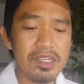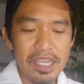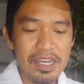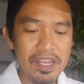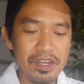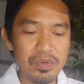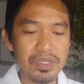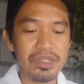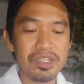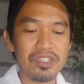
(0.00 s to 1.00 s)
In here, we'll
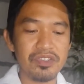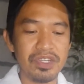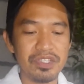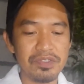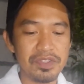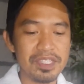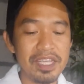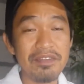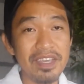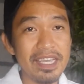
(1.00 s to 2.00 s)
learn strategies for
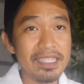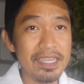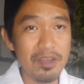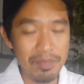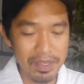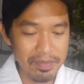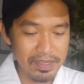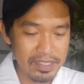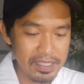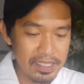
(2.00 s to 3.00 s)
saving a down
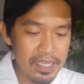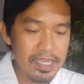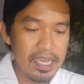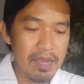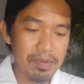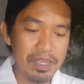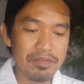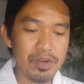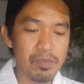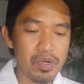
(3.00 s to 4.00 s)
payment, applying
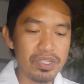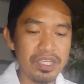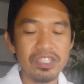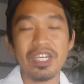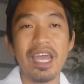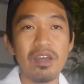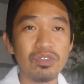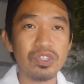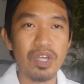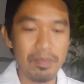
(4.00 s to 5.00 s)
for a mortgage, house
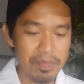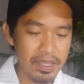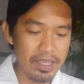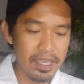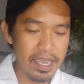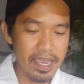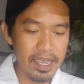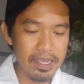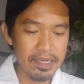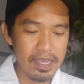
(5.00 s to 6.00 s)
shopping,
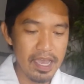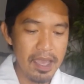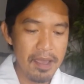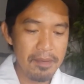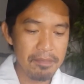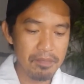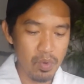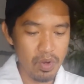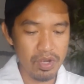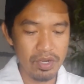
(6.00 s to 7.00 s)
and
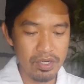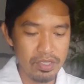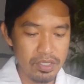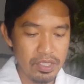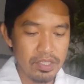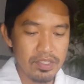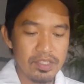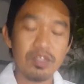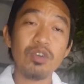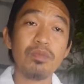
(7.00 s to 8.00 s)
more.
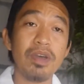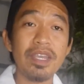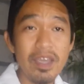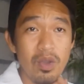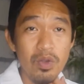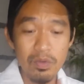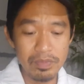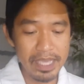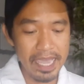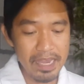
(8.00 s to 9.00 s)
So buying a home
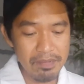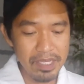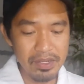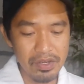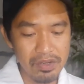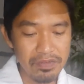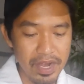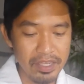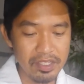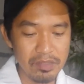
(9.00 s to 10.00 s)
can be
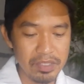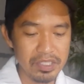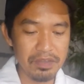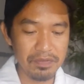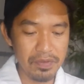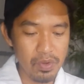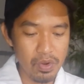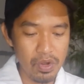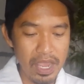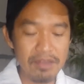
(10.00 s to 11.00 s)
nerve-wracking, especially if
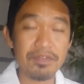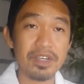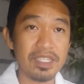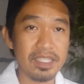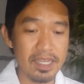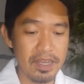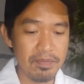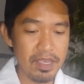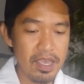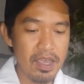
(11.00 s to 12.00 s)
you're a first-time
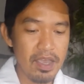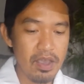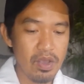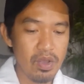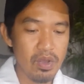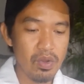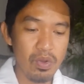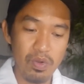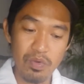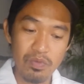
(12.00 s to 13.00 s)

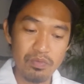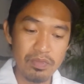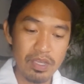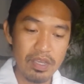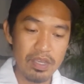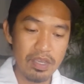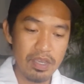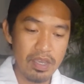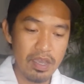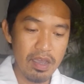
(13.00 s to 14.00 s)
home
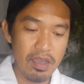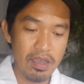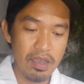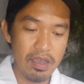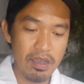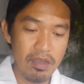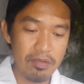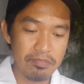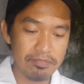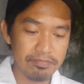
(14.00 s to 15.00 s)

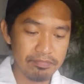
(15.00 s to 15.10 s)
um,